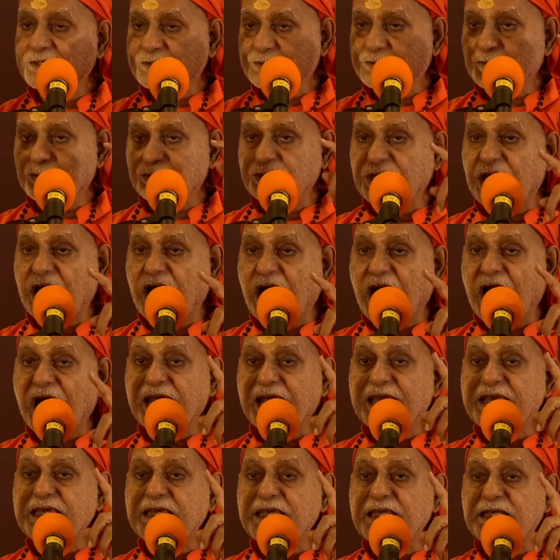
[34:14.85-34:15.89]
So the
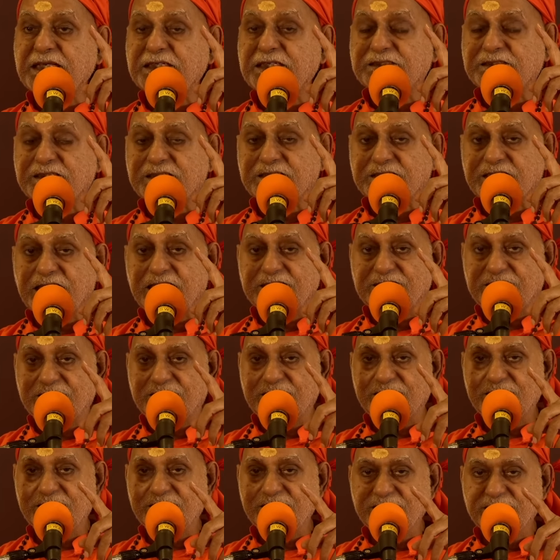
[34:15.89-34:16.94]
I is the
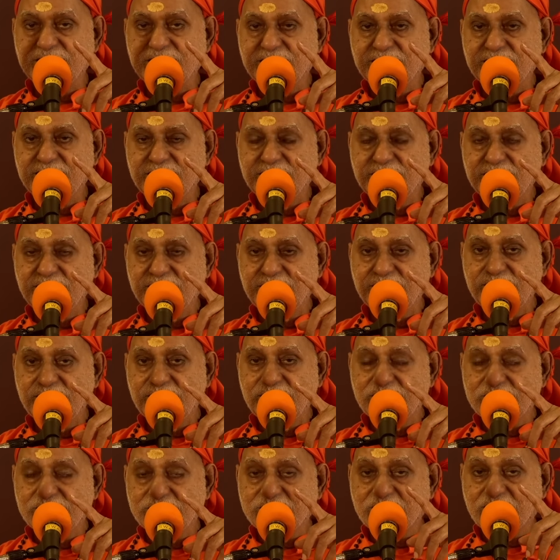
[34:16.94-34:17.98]
Sat.
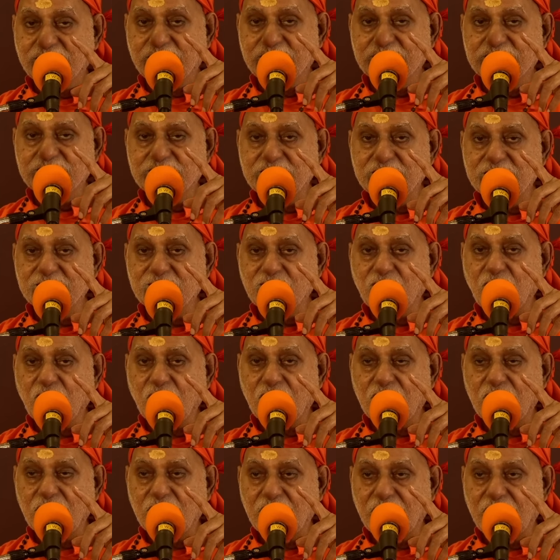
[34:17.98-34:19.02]
The rest is
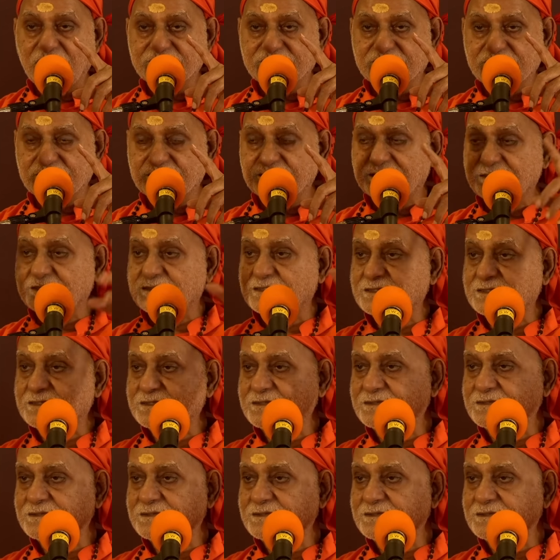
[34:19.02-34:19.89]
all Asat.